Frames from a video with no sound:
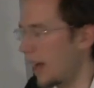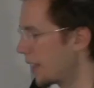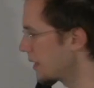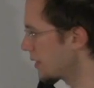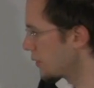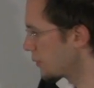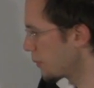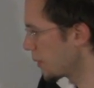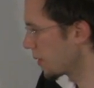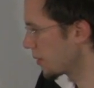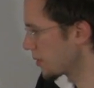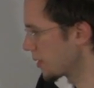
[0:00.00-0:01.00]
And then the
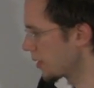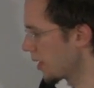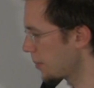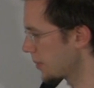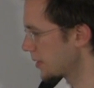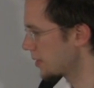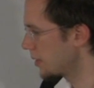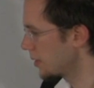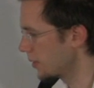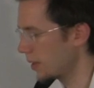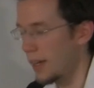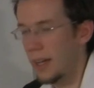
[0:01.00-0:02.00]
4 goes on top of the
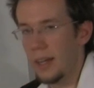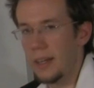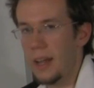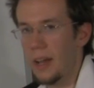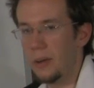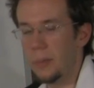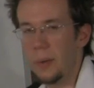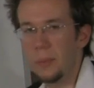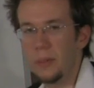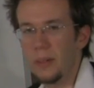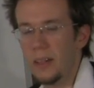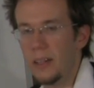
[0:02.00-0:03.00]
2. Now
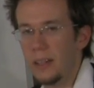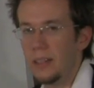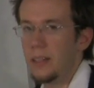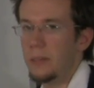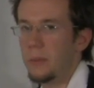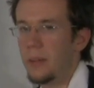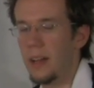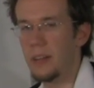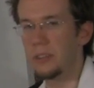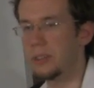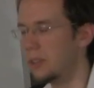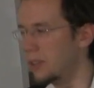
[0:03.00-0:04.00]
remember when
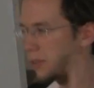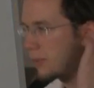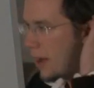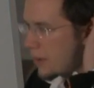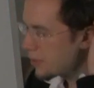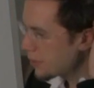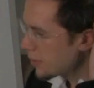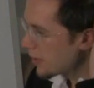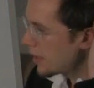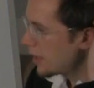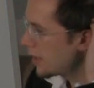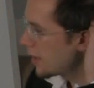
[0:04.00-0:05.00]
I was showing you 5,
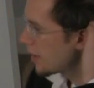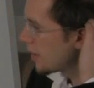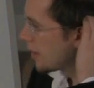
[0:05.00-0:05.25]
3,